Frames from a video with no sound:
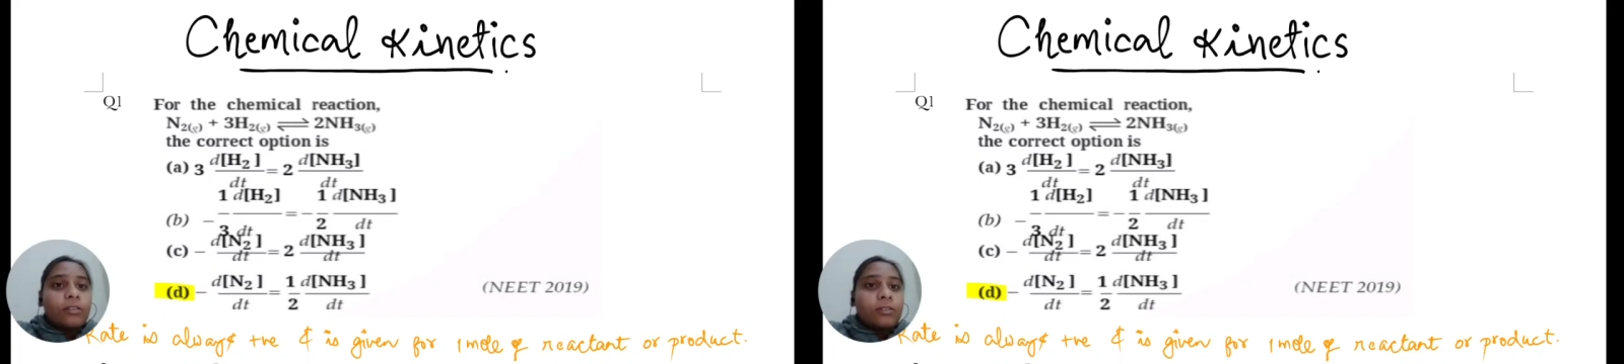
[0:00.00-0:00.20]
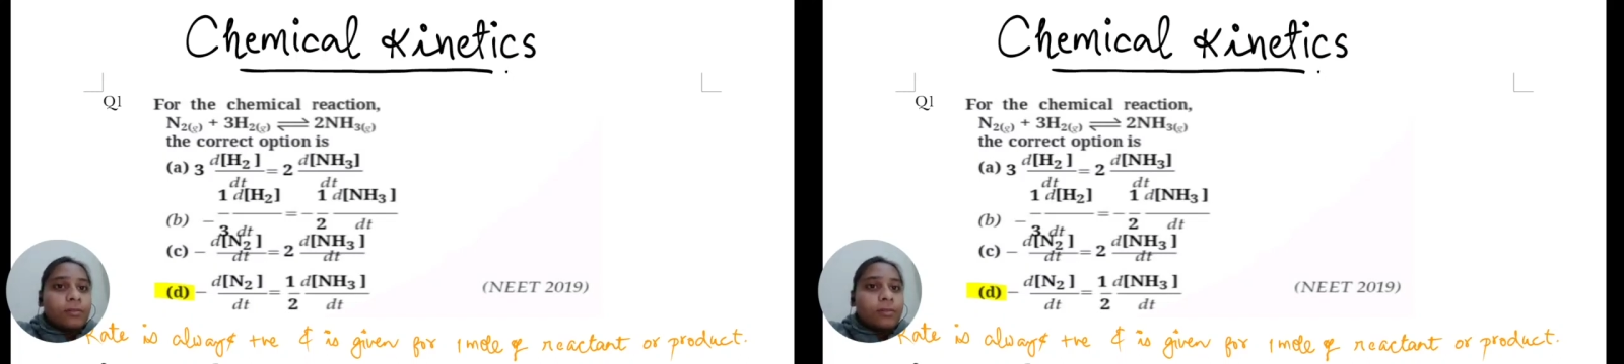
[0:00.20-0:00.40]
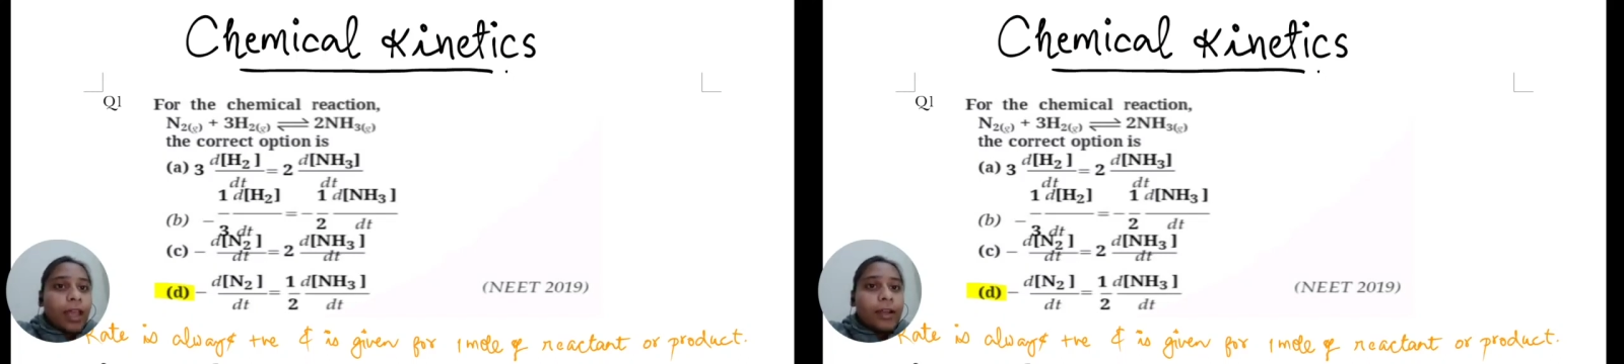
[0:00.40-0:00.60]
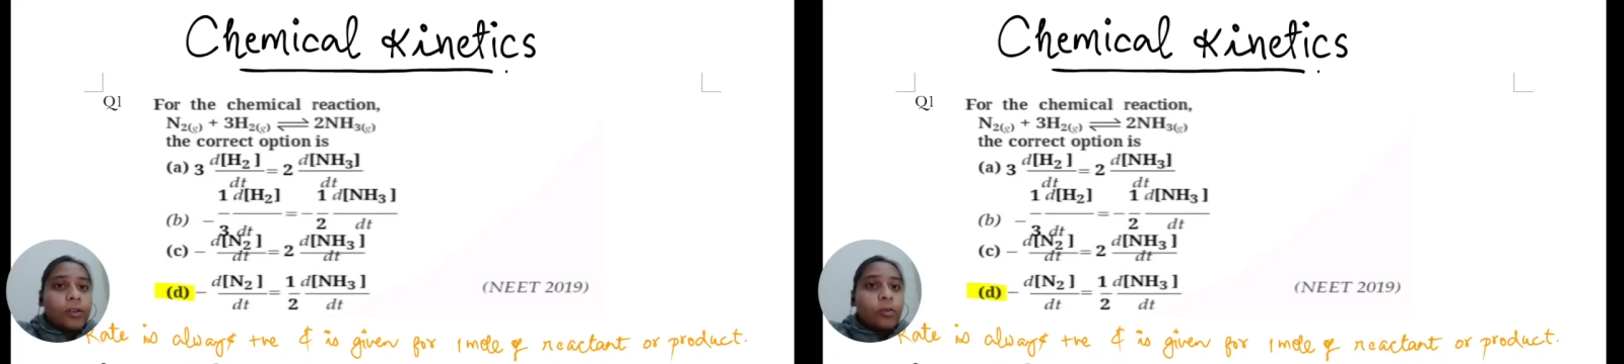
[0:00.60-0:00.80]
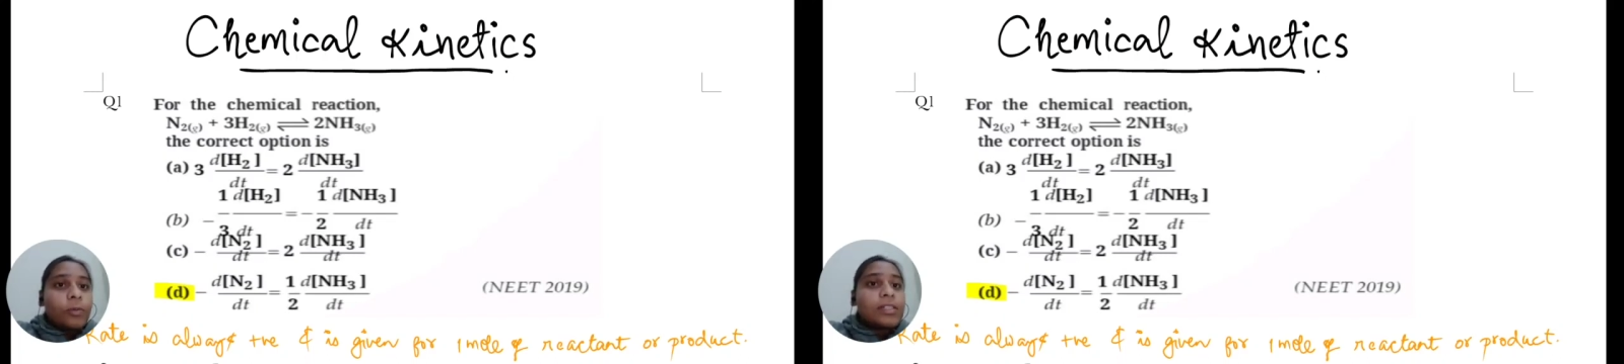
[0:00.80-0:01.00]
N2 plus
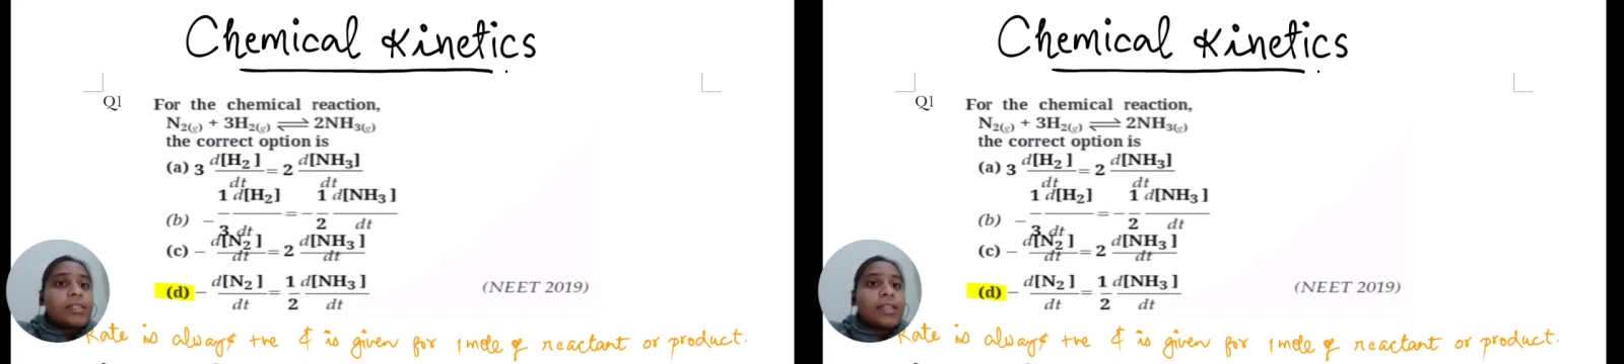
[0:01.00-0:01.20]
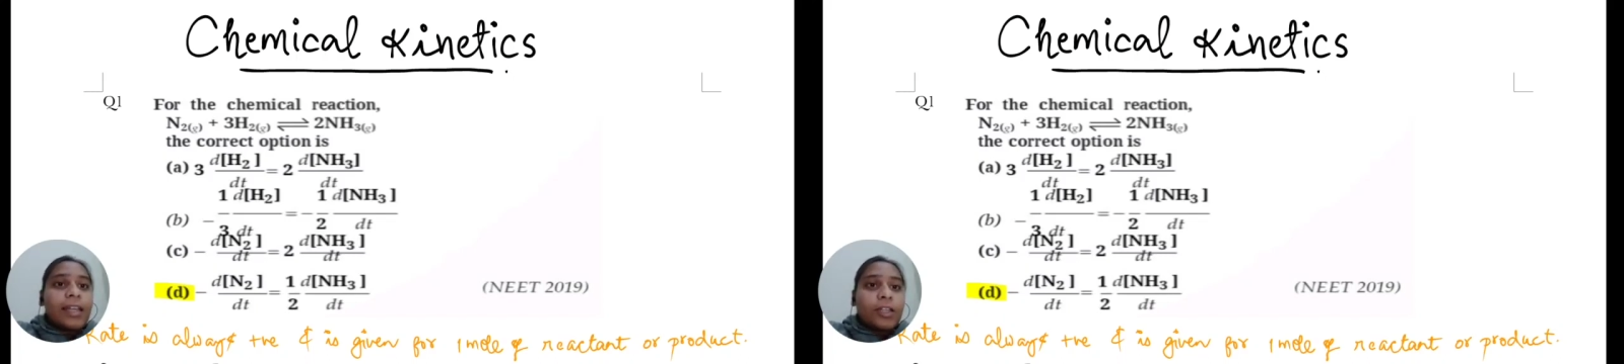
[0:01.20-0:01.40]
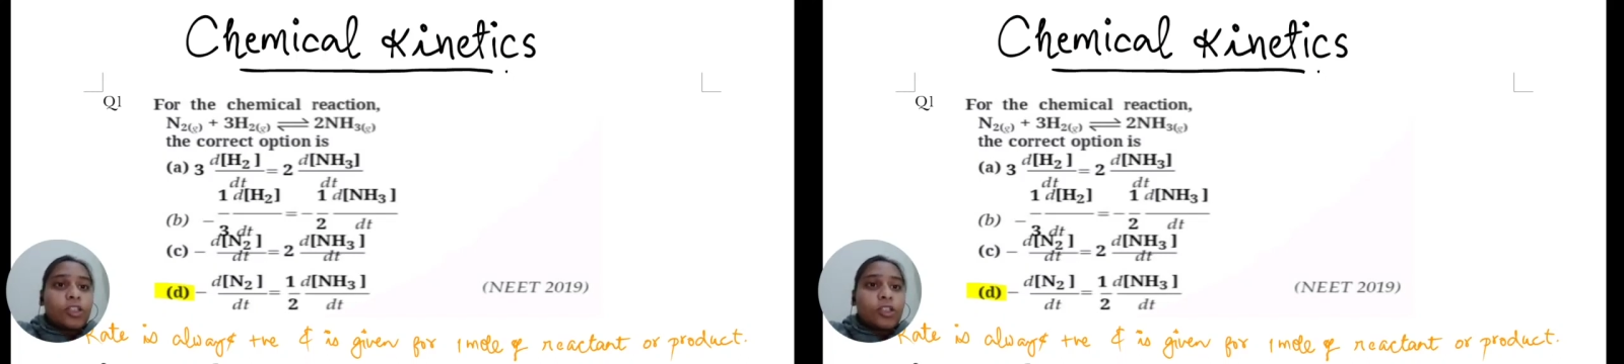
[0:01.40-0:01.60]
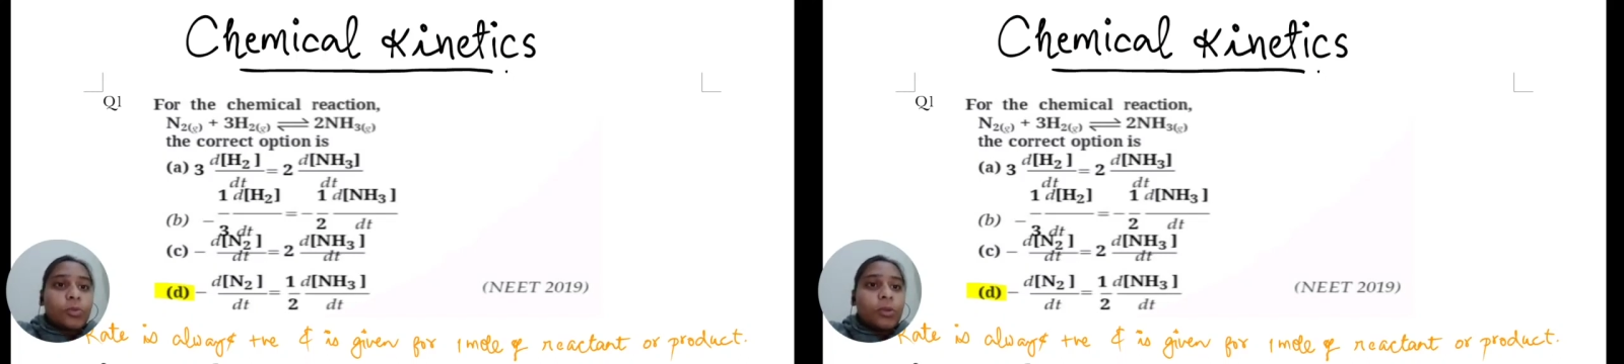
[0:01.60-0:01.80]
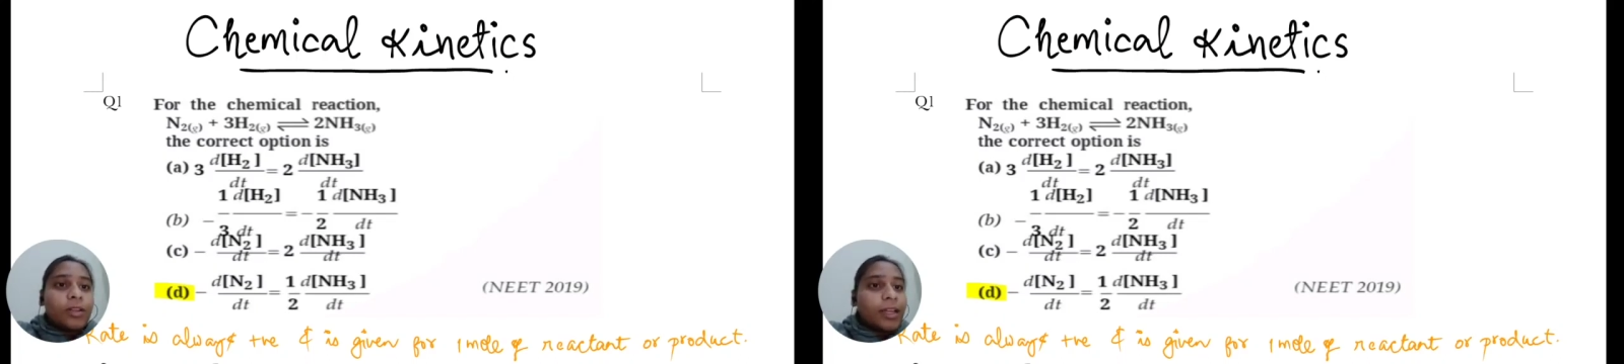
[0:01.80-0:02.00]
3H2
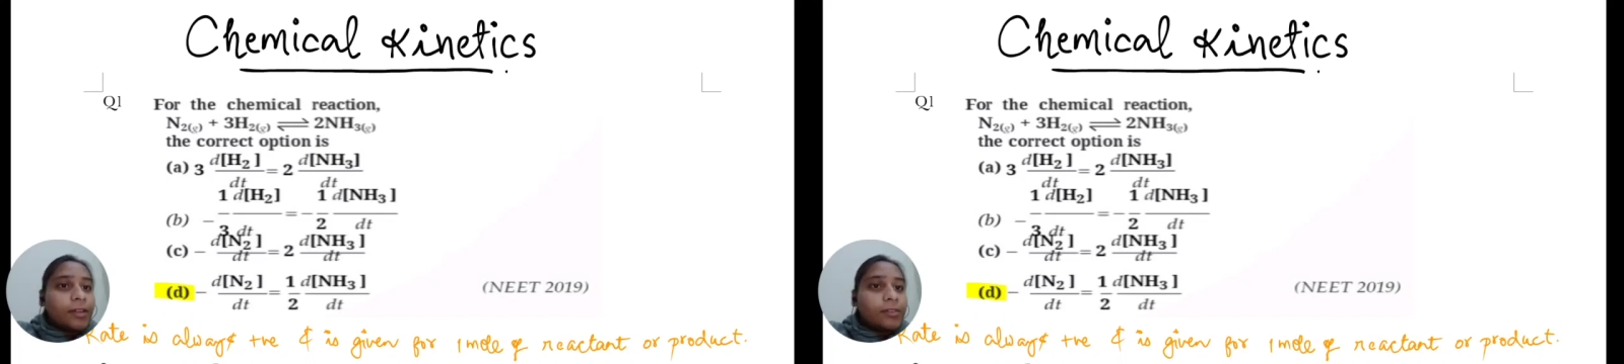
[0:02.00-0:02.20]
gives